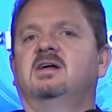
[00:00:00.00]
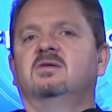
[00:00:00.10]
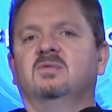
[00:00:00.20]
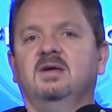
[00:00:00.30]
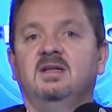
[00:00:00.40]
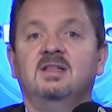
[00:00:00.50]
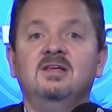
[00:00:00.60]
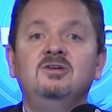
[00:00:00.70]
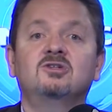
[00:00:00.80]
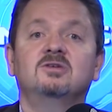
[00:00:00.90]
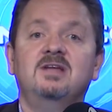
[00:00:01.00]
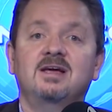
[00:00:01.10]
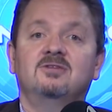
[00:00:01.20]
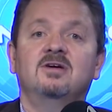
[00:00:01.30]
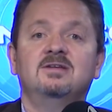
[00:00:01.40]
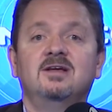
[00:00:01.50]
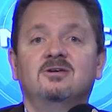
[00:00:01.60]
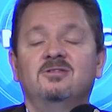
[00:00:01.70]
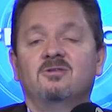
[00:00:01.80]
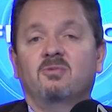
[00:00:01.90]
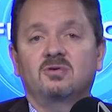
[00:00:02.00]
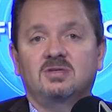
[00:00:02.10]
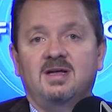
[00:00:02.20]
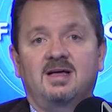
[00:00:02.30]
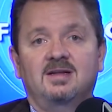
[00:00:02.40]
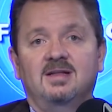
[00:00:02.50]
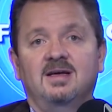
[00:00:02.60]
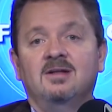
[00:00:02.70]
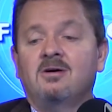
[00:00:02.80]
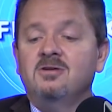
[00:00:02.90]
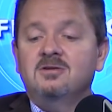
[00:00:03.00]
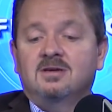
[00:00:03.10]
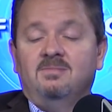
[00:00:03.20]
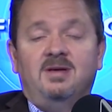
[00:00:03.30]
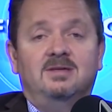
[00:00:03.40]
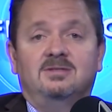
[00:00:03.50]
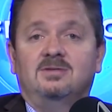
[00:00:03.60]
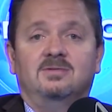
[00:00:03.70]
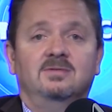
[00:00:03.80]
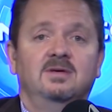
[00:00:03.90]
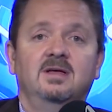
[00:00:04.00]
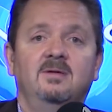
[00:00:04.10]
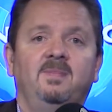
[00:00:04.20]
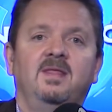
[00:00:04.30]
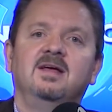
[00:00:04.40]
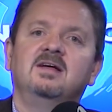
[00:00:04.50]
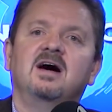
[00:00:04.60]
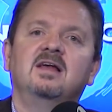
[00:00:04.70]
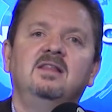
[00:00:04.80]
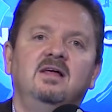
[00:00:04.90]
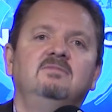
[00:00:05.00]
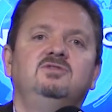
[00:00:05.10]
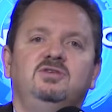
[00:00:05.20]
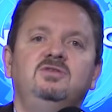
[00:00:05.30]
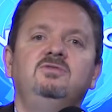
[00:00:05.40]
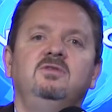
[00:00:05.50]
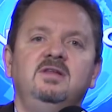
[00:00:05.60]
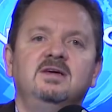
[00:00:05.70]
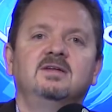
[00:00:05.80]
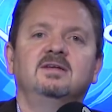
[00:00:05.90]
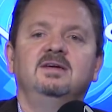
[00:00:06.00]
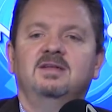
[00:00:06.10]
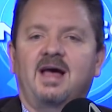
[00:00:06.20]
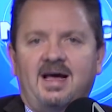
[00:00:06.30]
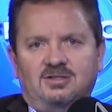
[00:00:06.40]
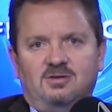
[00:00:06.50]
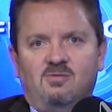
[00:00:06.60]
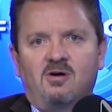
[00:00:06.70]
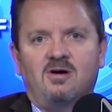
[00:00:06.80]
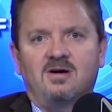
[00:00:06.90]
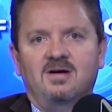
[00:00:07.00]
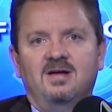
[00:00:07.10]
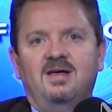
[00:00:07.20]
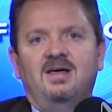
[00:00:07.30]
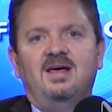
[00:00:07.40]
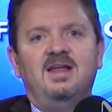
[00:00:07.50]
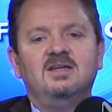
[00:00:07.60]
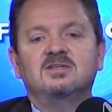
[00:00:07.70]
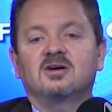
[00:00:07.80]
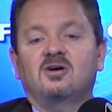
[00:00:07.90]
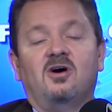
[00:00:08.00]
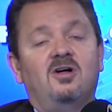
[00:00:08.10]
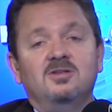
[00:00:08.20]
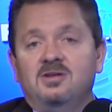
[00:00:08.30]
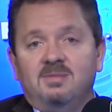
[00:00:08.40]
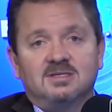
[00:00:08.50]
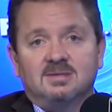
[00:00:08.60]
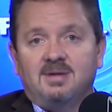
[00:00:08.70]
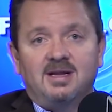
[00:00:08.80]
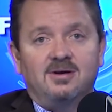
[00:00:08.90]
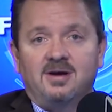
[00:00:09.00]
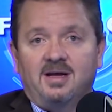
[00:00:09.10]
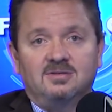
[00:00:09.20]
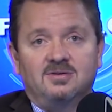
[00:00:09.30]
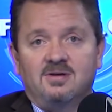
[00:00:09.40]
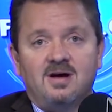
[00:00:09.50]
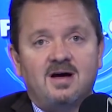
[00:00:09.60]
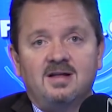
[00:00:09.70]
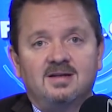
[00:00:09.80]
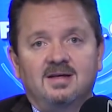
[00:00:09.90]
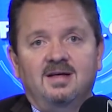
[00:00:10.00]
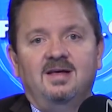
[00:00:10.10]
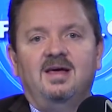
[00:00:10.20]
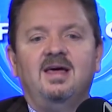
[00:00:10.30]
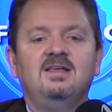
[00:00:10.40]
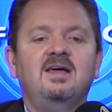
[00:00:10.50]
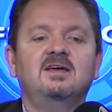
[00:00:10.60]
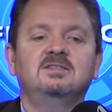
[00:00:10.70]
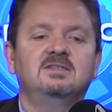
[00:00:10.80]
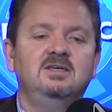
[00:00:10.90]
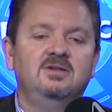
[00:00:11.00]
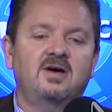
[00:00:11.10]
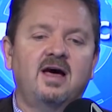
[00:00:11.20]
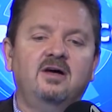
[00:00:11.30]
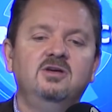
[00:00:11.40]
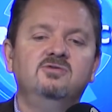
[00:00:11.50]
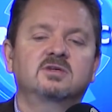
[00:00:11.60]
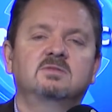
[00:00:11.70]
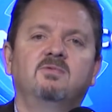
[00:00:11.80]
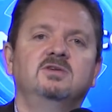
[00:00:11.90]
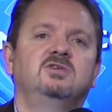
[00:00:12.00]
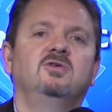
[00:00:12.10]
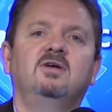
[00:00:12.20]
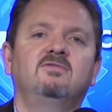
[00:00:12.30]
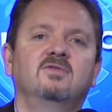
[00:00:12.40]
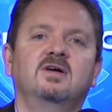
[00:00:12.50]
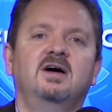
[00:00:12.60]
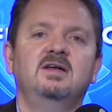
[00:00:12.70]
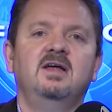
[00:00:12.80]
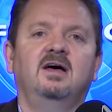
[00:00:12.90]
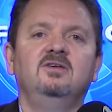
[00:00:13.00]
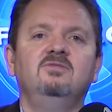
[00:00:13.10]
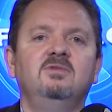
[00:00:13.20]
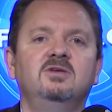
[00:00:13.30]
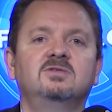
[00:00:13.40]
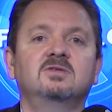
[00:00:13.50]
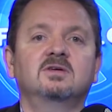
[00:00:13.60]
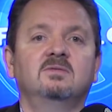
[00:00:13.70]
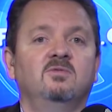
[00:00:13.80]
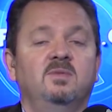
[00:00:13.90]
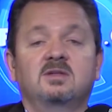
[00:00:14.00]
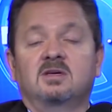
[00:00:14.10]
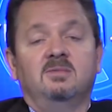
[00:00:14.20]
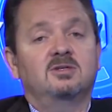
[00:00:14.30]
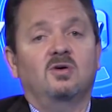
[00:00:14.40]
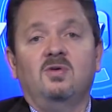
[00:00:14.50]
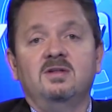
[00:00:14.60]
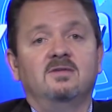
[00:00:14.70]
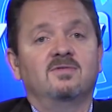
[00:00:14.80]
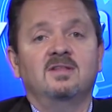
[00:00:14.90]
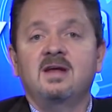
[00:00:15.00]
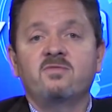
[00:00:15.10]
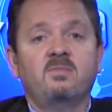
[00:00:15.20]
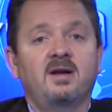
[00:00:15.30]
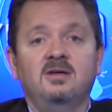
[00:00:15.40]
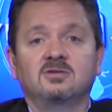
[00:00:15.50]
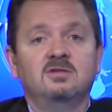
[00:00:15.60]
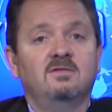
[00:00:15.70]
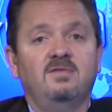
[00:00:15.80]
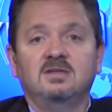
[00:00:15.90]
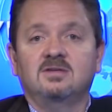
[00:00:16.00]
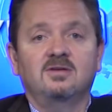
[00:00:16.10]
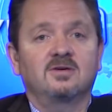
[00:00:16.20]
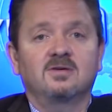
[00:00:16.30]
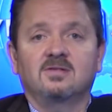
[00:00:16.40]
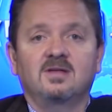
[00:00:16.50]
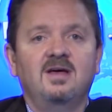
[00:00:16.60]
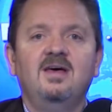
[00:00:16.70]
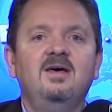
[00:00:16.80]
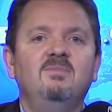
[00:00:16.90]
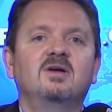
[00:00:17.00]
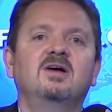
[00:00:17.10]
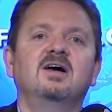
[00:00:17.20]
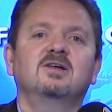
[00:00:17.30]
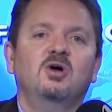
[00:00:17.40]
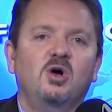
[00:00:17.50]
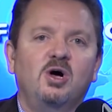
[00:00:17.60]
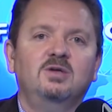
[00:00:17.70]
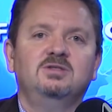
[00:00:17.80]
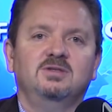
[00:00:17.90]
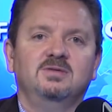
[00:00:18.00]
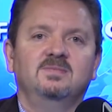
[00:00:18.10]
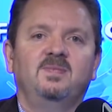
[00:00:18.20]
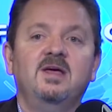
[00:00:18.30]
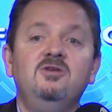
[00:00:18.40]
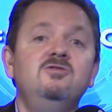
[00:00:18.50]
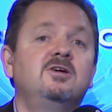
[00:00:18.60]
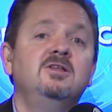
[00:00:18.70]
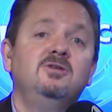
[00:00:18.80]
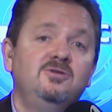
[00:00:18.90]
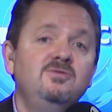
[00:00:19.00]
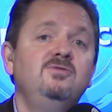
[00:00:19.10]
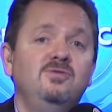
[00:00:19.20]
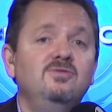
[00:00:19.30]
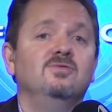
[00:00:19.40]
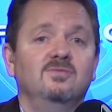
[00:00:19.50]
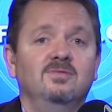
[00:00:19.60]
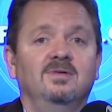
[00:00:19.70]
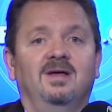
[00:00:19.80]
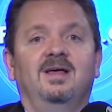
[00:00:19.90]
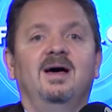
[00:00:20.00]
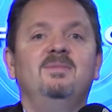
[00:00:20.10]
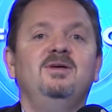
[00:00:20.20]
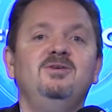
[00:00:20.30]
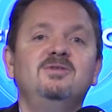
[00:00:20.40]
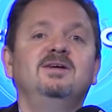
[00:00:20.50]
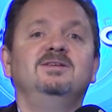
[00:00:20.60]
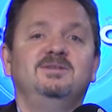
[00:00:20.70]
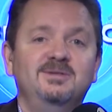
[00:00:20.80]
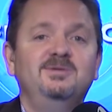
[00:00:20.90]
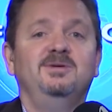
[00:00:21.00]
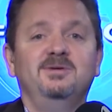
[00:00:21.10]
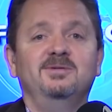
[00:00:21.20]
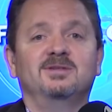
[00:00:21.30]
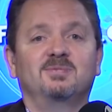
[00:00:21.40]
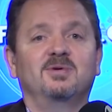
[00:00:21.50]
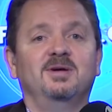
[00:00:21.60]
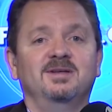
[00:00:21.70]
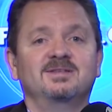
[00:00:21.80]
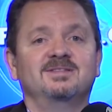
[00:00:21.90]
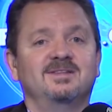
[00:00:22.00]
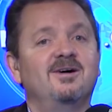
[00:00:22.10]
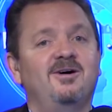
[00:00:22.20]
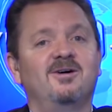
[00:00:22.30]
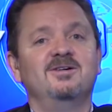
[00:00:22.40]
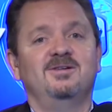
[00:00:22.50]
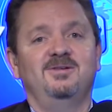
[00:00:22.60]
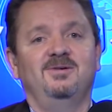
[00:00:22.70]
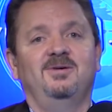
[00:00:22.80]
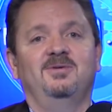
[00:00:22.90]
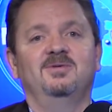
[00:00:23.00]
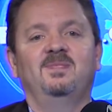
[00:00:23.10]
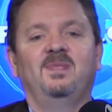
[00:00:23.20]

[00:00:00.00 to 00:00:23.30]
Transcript: read. And then you start take trying to take on their personality. And all you can be is you. Mm-hmm. And God loves you uniquely as you are. And he's not calling you to be somebody else you're not. And yes, you know, how you express your love for God and how you minister be, could be totally different than everybody else in the face of the earth. But God called you and you can do you. I mean, you can do you. It's pretty. Hmm. It's, it's not hard to do you,